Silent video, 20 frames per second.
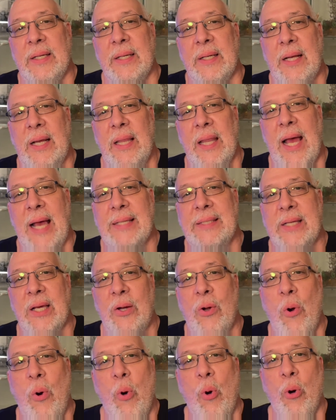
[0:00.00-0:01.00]

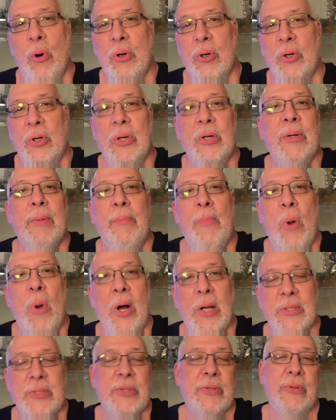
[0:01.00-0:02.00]
classic horror
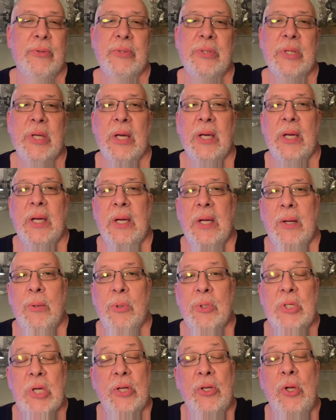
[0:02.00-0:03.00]
monsters
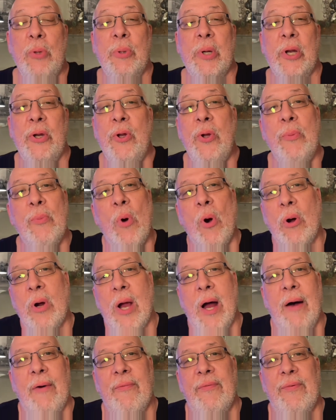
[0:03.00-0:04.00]
which I do want to do more
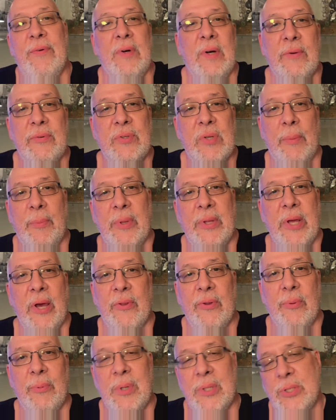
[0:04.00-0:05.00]
of, of some of the
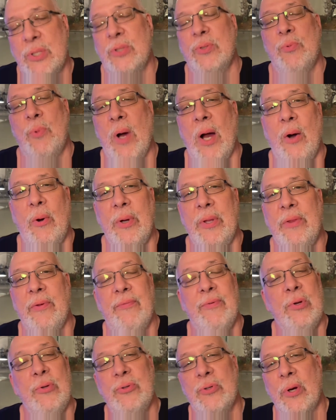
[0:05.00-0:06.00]
other ones as well in the
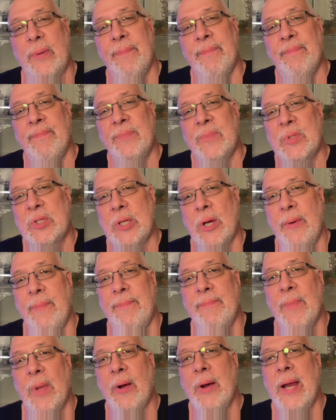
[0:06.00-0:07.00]
future. So,
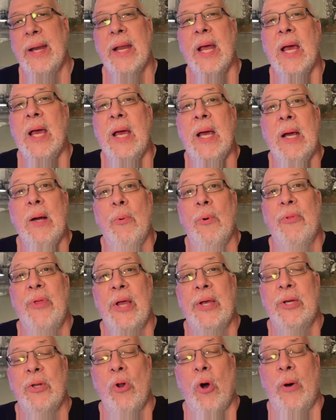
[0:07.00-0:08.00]
all right. Well,
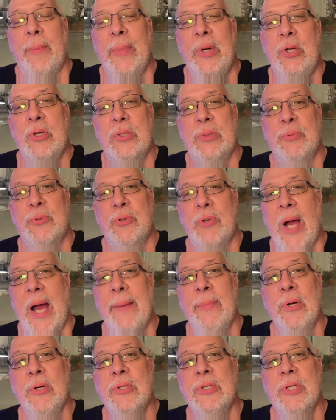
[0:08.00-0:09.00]
thank you to all my new
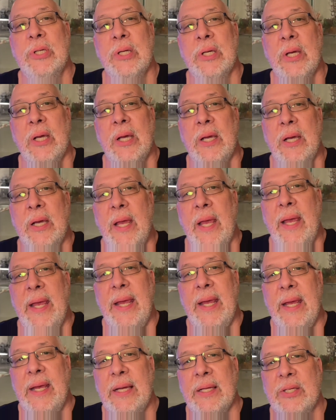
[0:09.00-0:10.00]
subscribers
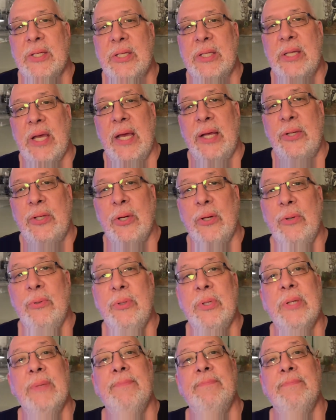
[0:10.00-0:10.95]
and stay tuned.